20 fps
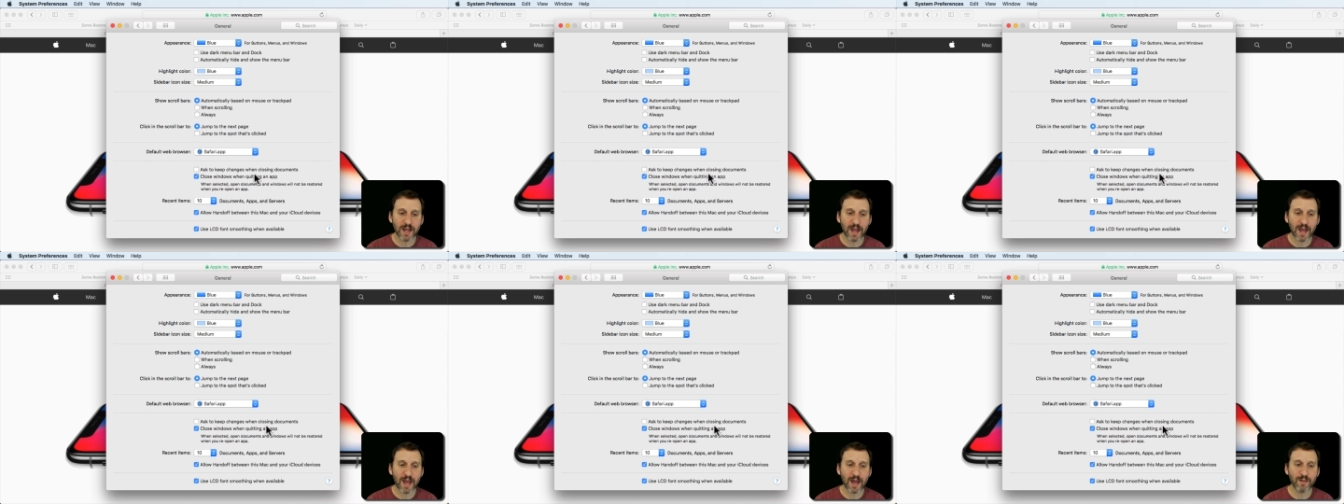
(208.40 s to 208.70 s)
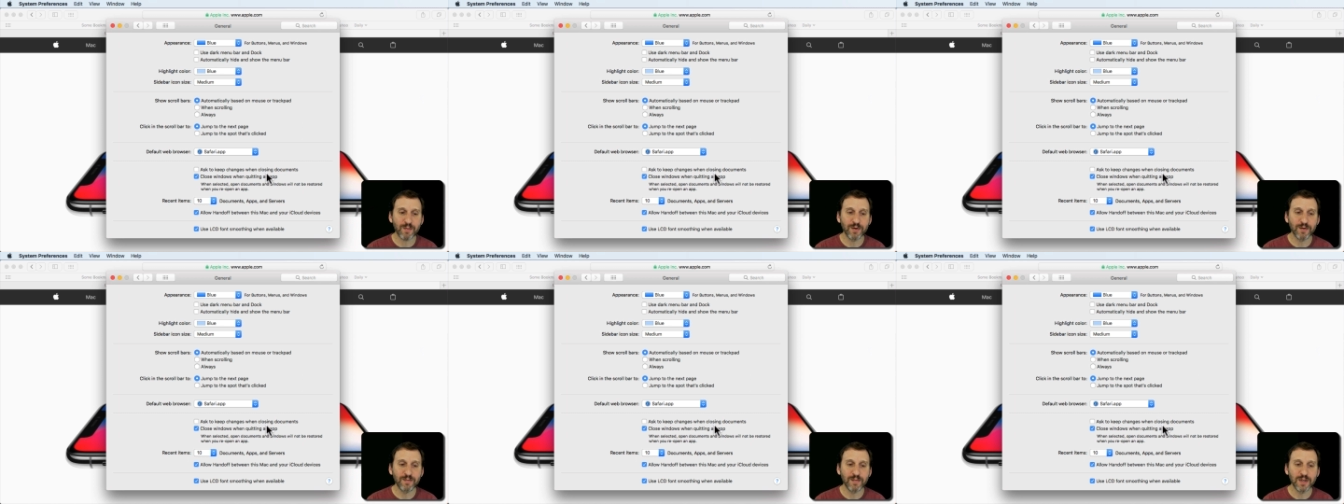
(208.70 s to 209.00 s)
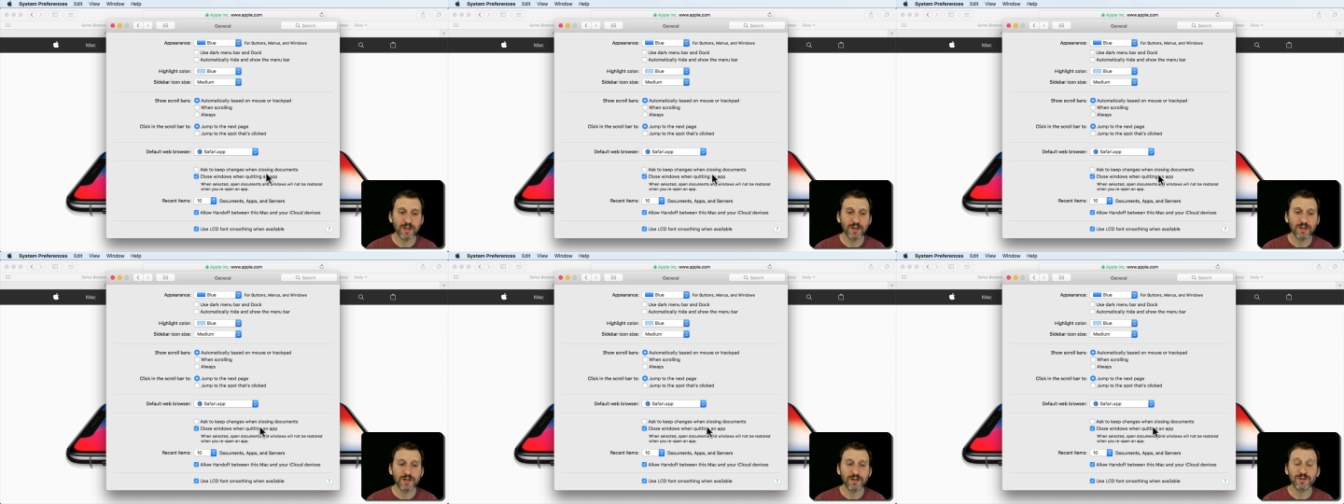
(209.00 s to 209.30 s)
app.
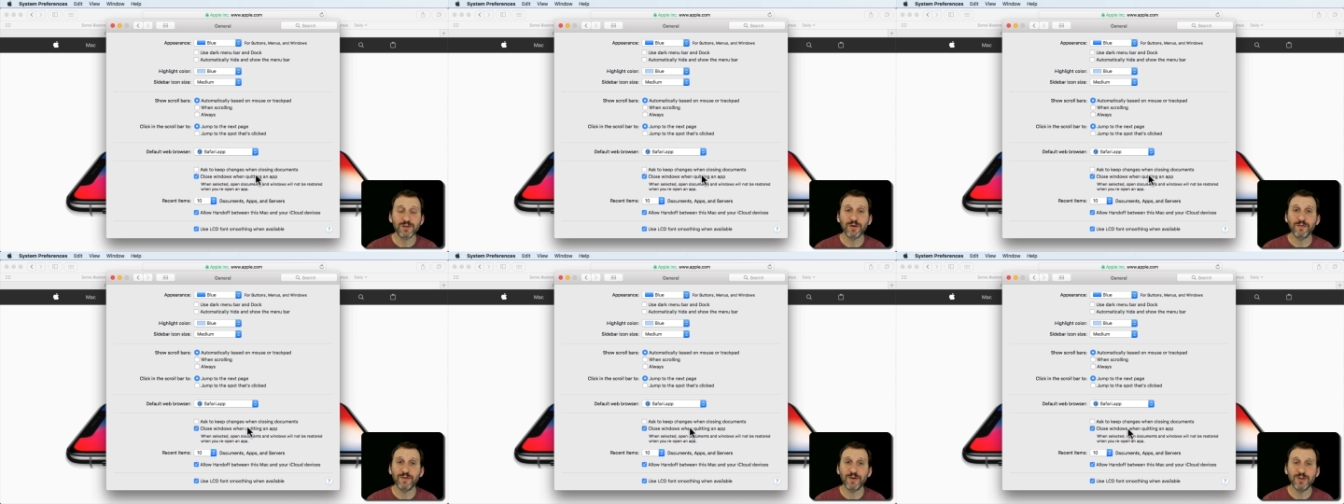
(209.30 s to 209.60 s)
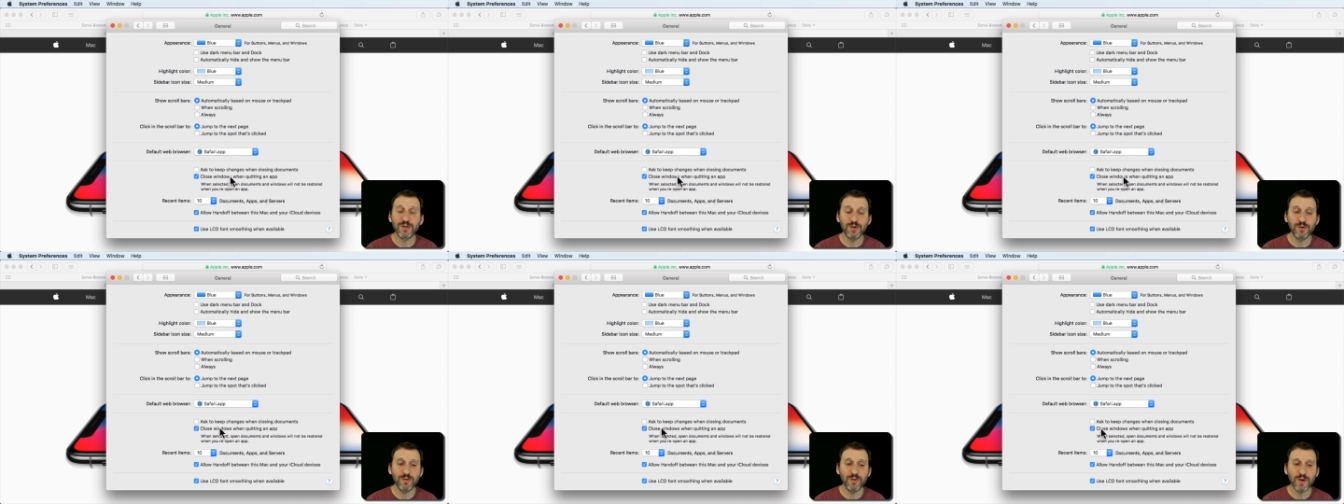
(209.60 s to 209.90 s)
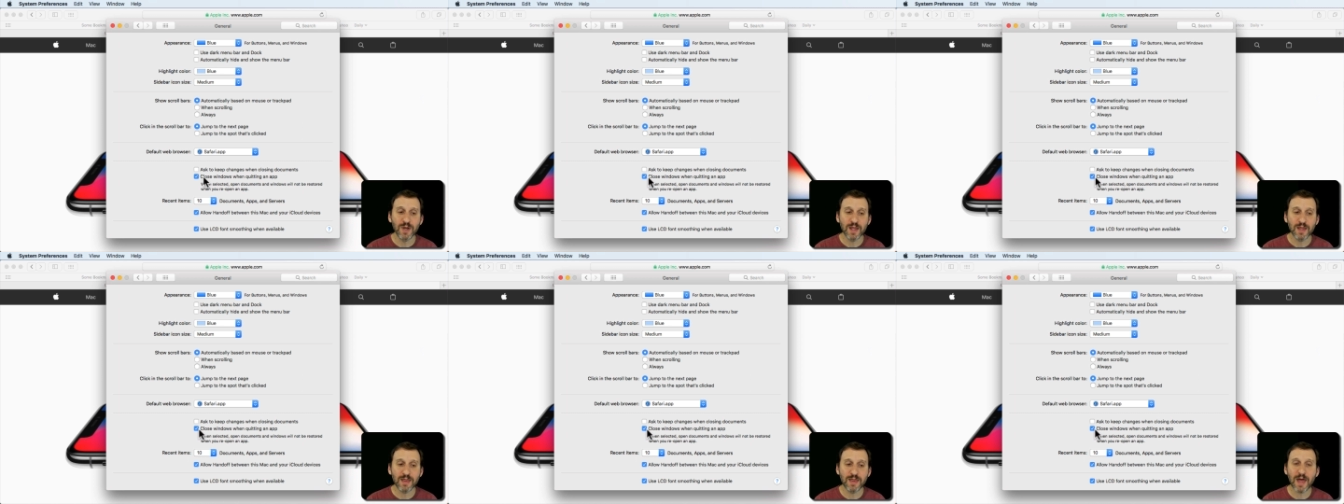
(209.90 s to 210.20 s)
So if you do
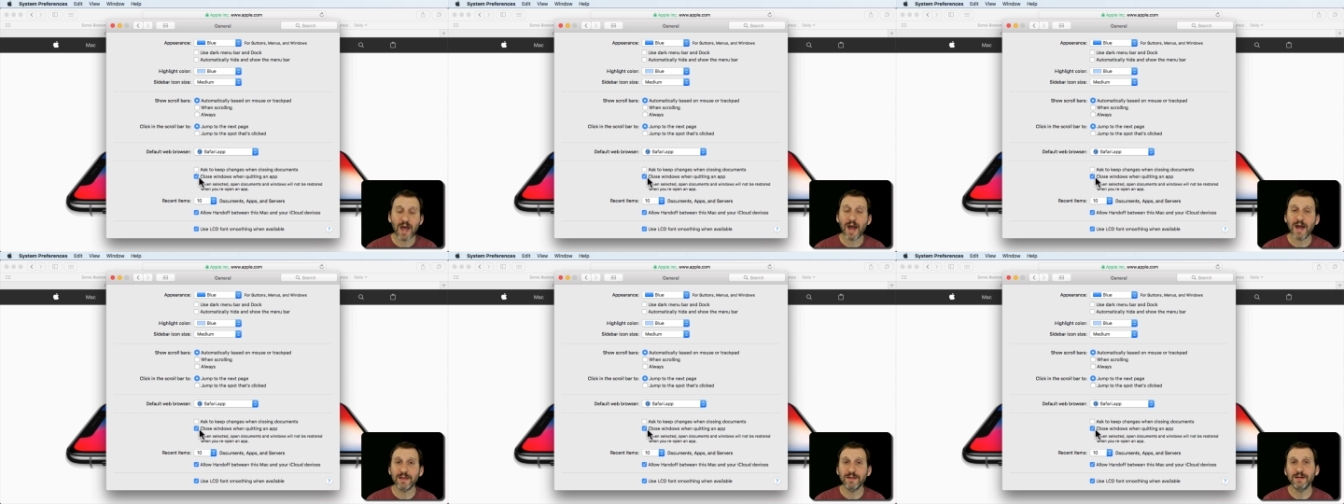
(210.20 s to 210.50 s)
that,